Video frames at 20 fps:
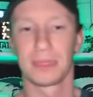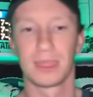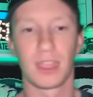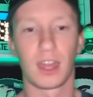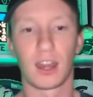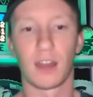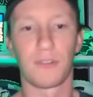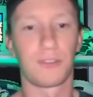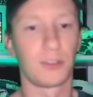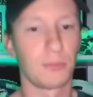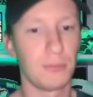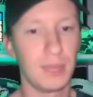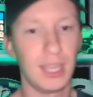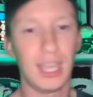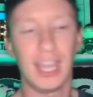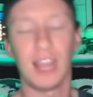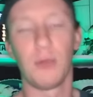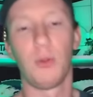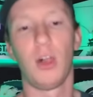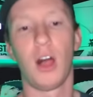No, no. For
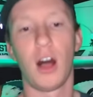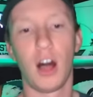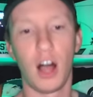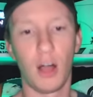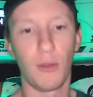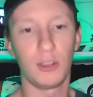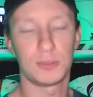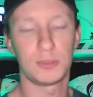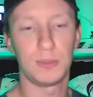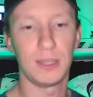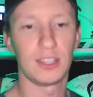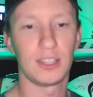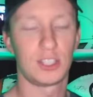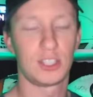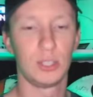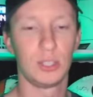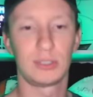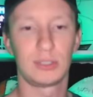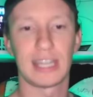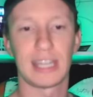me, it will always be the
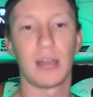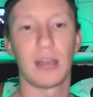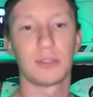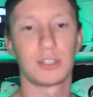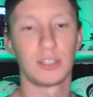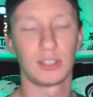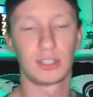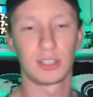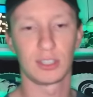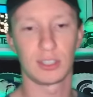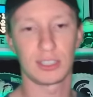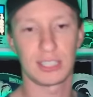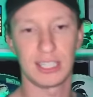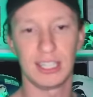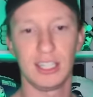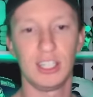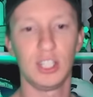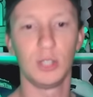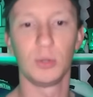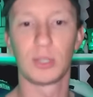
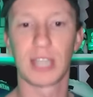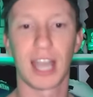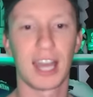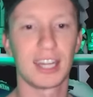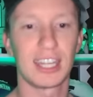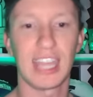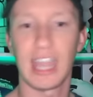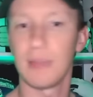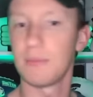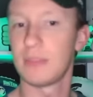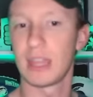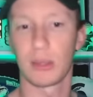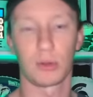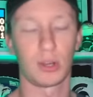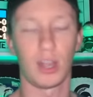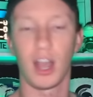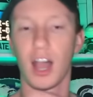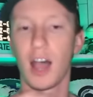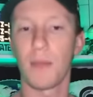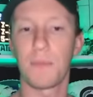2013 UConn game. They
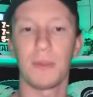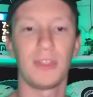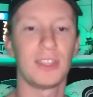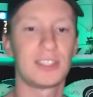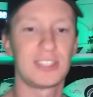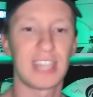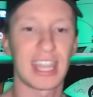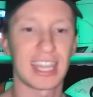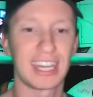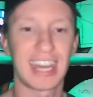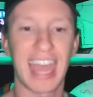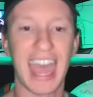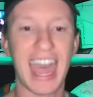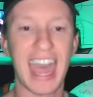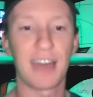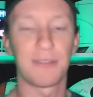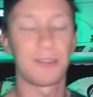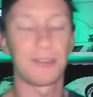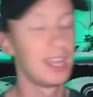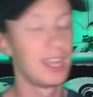were up in the second
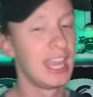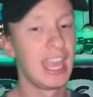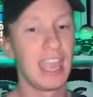half.